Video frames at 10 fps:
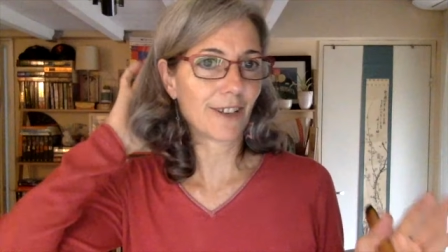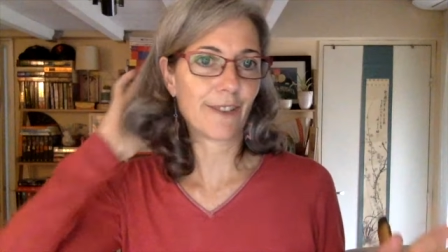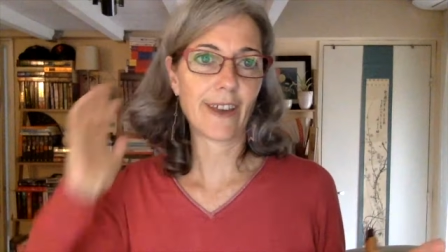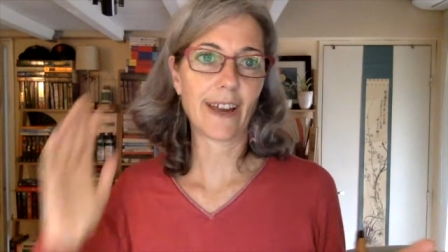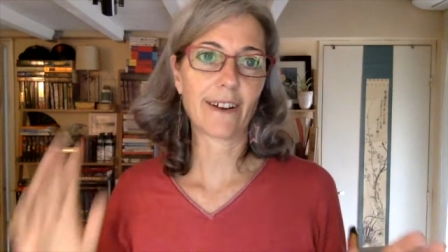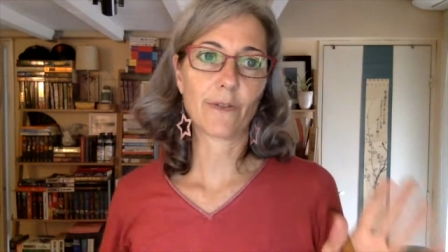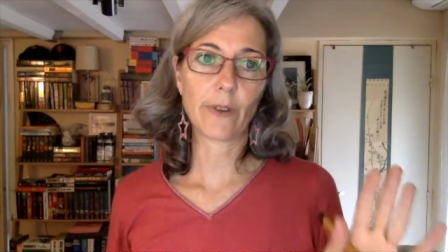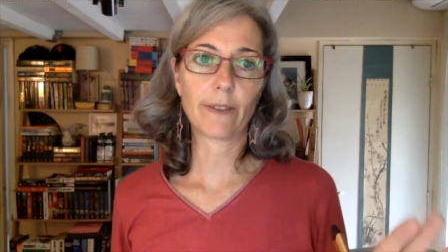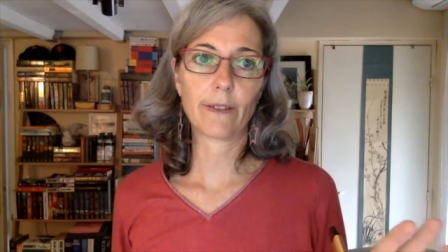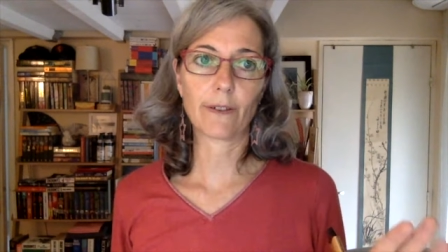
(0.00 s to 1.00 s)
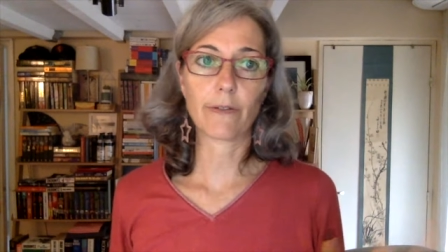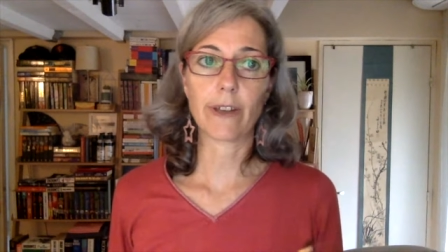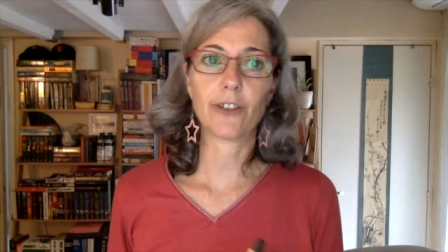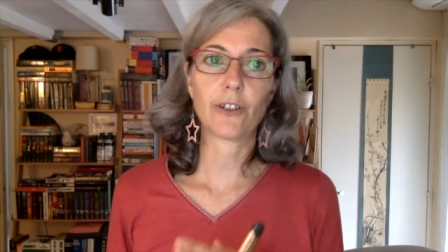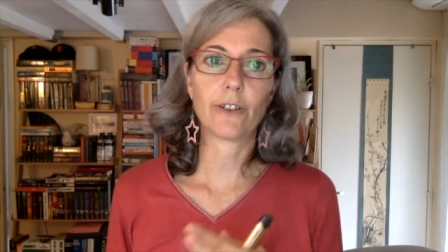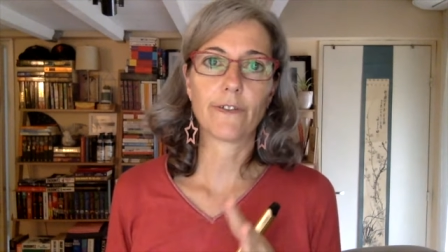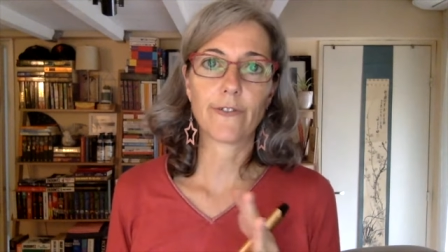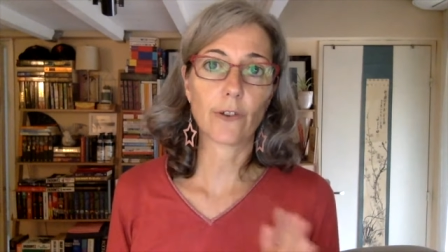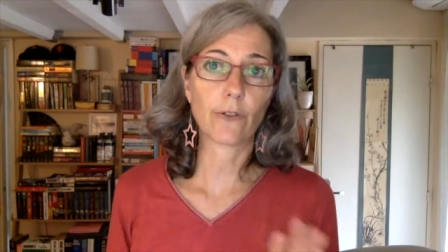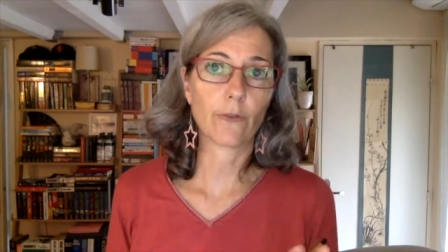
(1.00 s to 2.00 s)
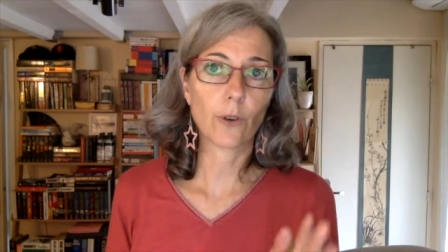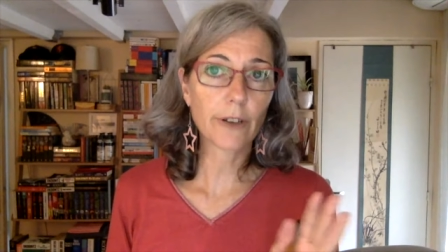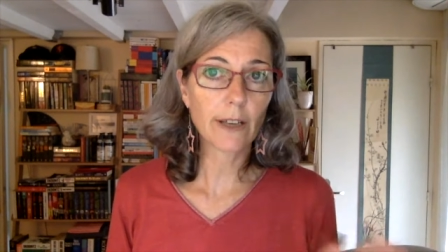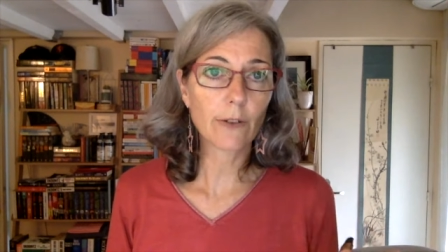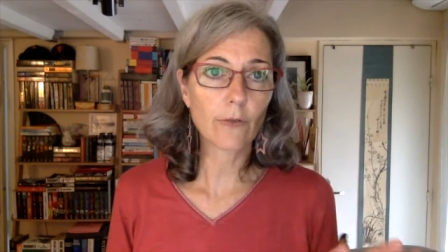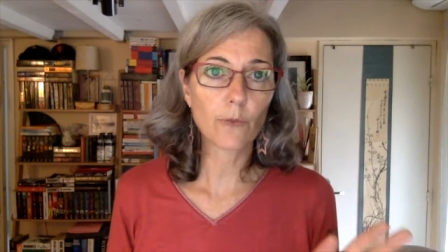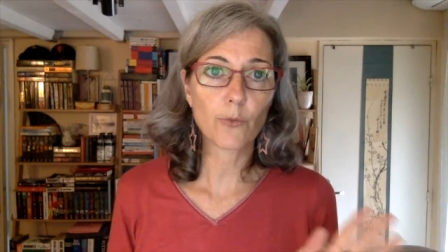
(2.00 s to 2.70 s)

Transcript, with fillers: got there with the creation of a working group,